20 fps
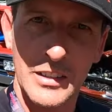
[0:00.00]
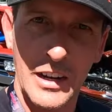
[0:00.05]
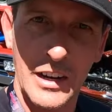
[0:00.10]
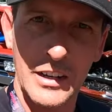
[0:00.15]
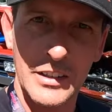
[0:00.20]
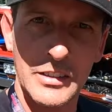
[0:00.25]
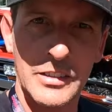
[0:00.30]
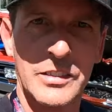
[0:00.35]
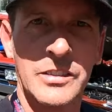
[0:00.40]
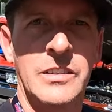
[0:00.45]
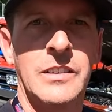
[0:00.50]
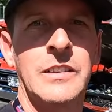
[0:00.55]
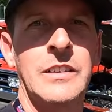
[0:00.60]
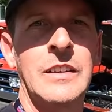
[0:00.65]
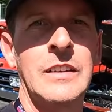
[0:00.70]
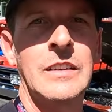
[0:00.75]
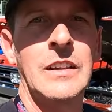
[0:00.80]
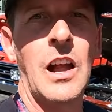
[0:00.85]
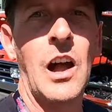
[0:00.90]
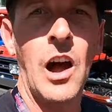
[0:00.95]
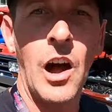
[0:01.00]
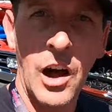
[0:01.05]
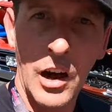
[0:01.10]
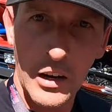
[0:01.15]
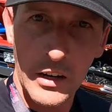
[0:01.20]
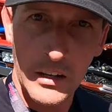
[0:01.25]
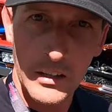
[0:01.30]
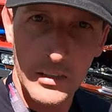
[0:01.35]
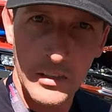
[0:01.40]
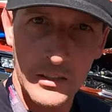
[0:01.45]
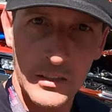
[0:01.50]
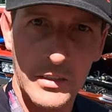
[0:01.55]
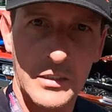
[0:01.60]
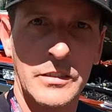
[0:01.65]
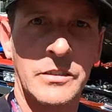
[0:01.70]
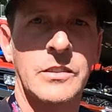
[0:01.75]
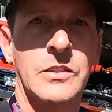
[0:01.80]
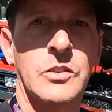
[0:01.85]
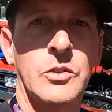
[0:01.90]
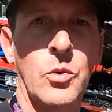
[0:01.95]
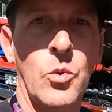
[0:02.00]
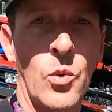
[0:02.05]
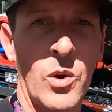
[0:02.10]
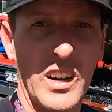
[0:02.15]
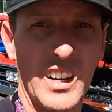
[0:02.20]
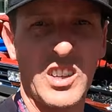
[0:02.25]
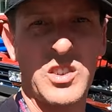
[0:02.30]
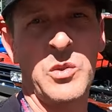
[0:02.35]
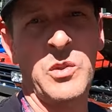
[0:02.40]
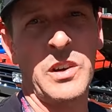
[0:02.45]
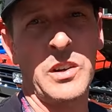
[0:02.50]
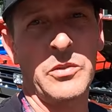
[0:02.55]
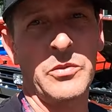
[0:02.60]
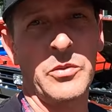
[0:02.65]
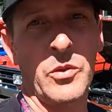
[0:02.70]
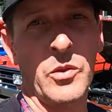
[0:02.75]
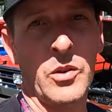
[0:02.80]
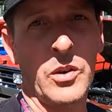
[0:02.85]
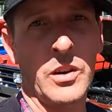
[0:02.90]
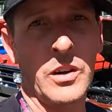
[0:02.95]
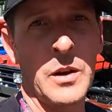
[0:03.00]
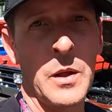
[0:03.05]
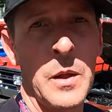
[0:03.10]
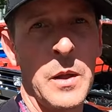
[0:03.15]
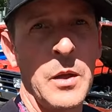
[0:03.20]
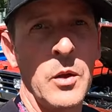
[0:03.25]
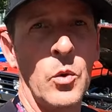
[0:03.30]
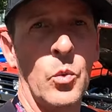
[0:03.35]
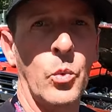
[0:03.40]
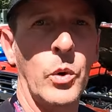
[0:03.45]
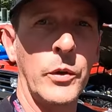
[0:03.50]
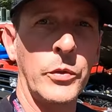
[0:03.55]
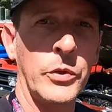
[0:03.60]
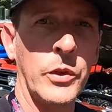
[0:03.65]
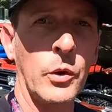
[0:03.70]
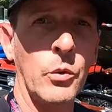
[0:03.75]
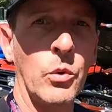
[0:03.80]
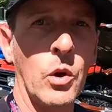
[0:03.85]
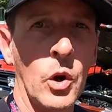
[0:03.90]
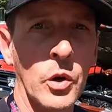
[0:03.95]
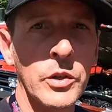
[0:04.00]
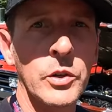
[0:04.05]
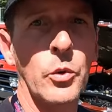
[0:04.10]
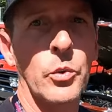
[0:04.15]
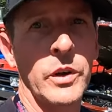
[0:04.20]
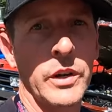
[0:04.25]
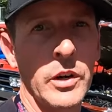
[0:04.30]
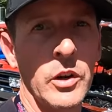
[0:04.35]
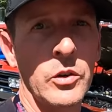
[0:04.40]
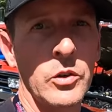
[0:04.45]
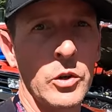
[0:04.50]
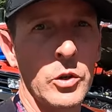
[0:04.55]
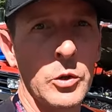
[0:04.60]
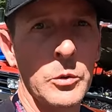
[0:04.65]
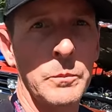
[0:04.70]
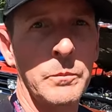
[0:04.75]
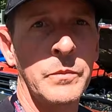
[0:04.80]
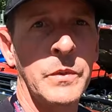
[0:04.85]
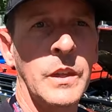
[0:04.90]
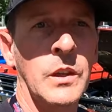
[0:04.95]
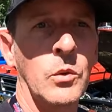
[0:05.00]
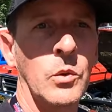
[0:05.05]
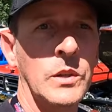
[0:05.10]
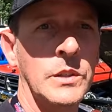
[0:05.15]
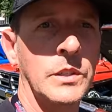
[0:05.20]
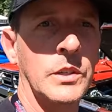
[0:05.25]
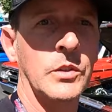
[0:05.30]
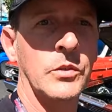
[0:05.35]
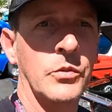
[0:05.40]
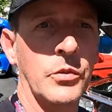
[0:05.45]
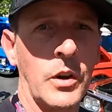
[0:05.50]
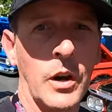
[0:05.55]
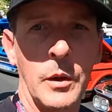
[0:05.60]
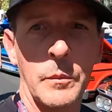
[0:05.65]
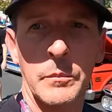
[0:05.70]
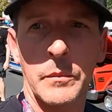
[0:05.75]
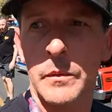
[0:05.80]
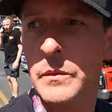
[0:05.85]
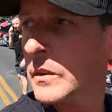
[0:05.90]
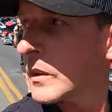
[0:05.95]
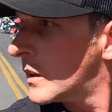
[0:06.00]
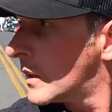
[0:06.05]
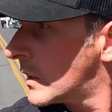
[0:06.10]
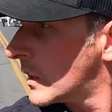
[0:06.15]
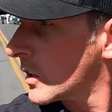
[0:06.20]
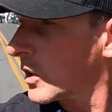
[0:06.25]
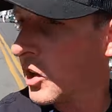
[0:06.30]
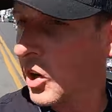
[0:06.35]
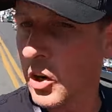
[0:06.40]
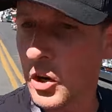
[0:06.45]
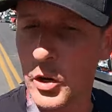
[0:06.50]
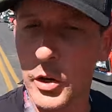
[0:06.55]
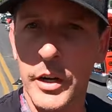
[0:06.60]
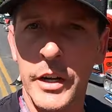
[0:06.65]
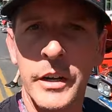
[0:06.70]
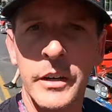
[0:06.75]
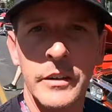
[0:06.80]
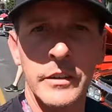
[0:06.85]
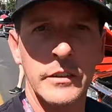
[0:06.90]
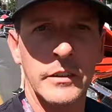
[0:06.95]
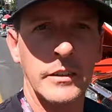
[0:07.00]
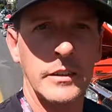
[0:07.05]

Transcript: Nights, August 2024, with the Road to Reno group, which is from Currie,